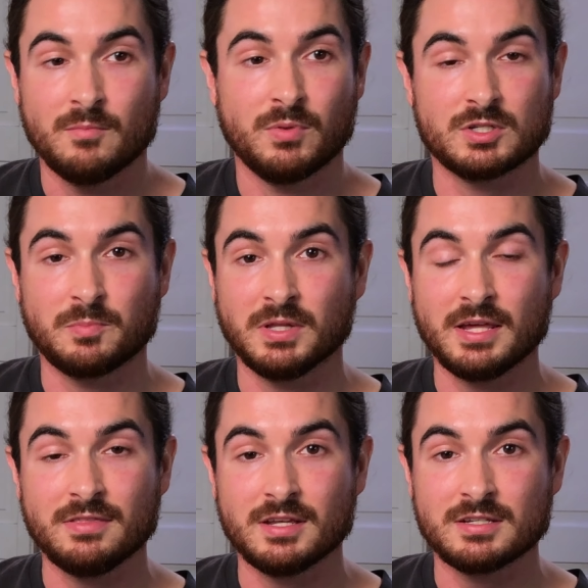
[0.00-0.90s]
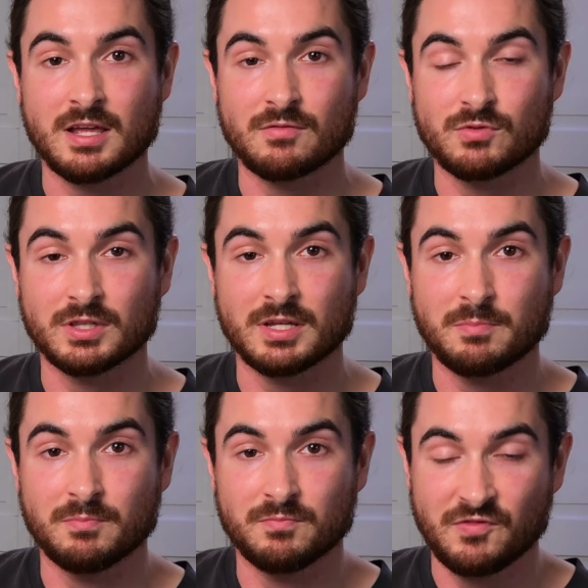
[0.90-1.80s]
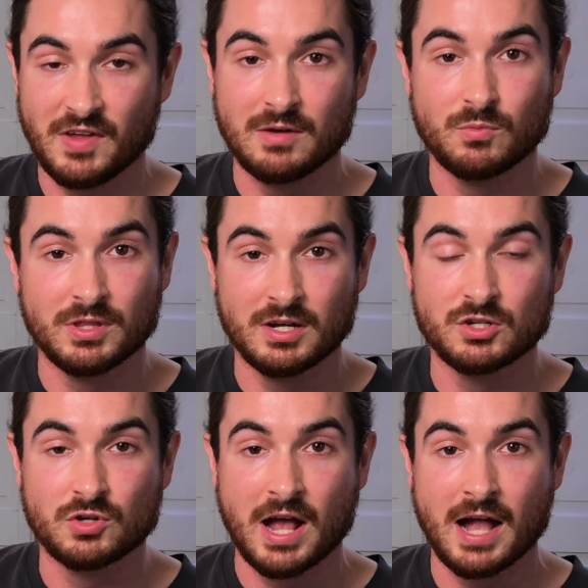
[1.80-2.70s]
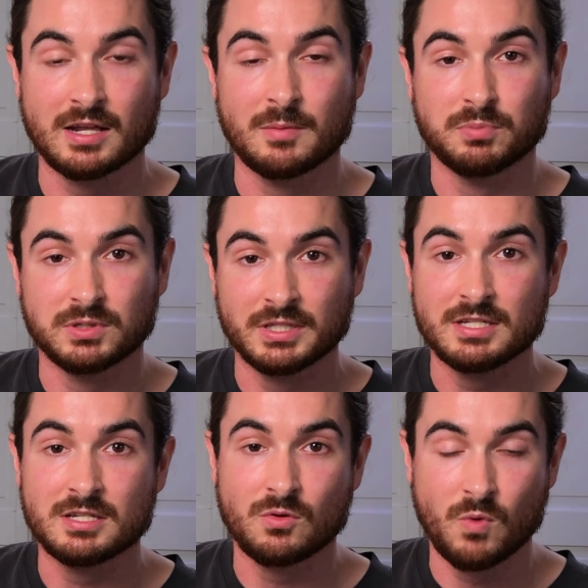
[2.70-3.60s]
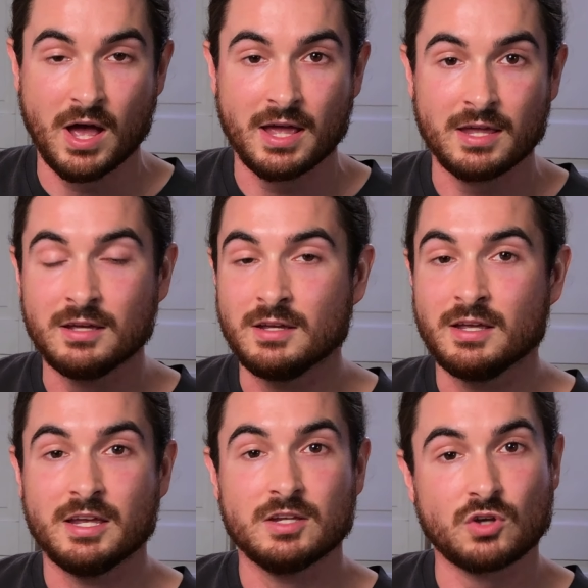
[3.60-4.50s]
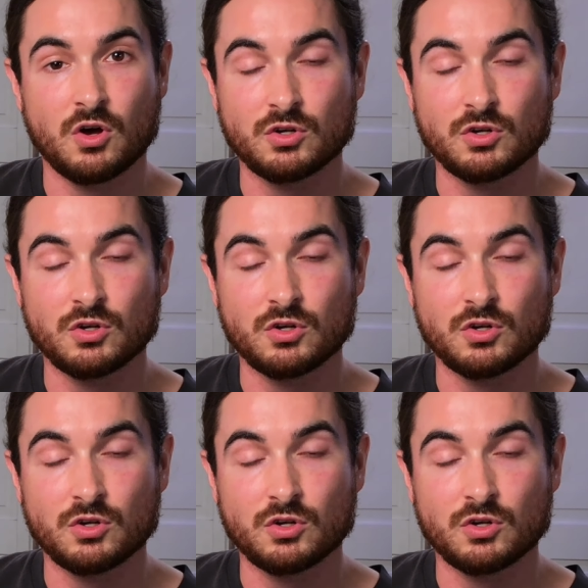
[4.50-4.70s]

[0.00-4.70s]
but to play things that really fit within a track in a pleasing way is all